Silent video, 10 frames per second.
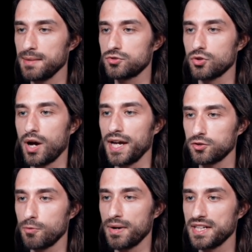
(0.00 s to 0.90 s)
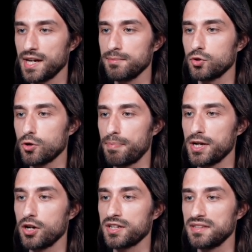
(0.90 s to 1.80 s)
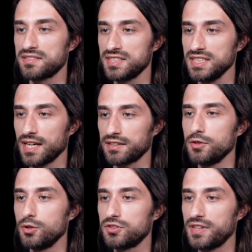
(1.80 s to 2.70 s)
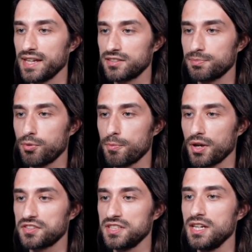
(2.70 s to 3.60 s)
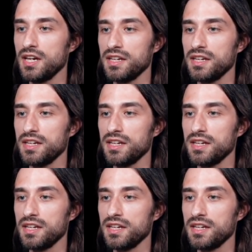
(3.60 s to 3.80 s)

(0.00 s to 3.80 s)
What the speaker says: So at compile time, the compiler can see that the text property